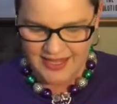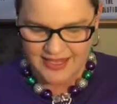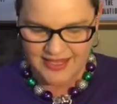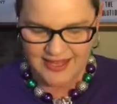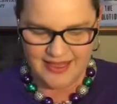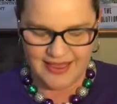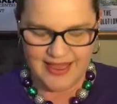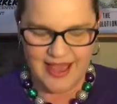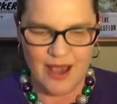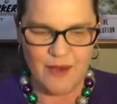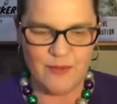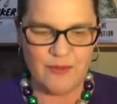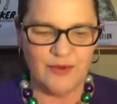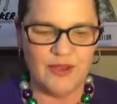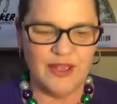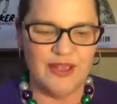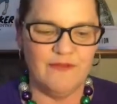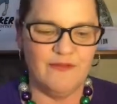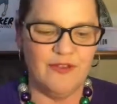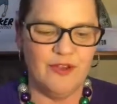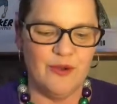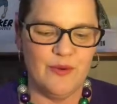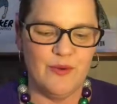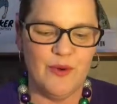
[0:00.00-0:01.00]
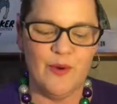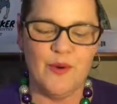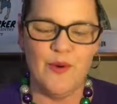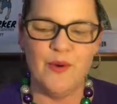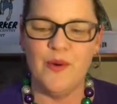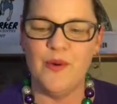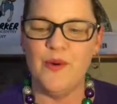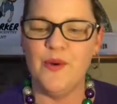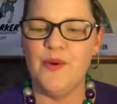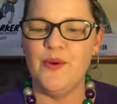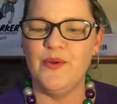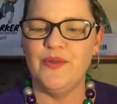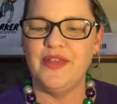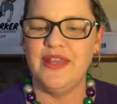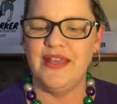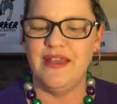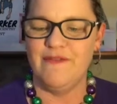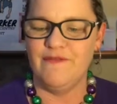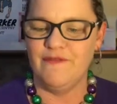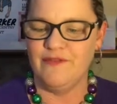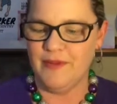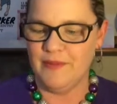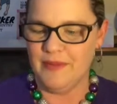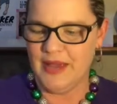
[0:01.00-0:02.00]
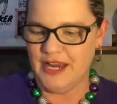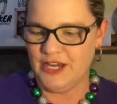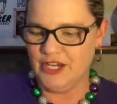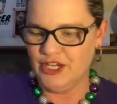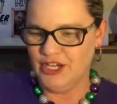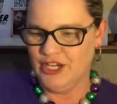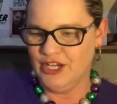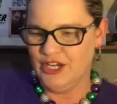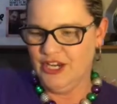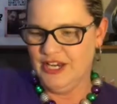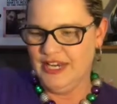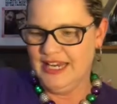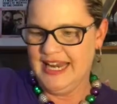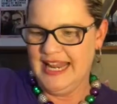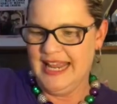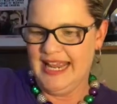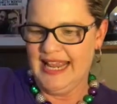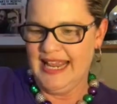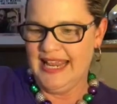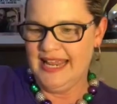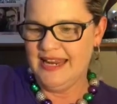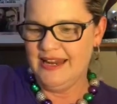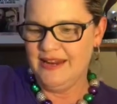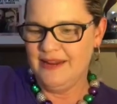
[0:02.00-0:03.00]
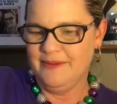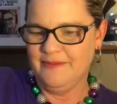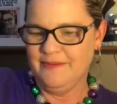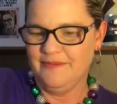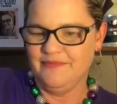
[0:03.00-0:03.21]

So that will give you all the information you need.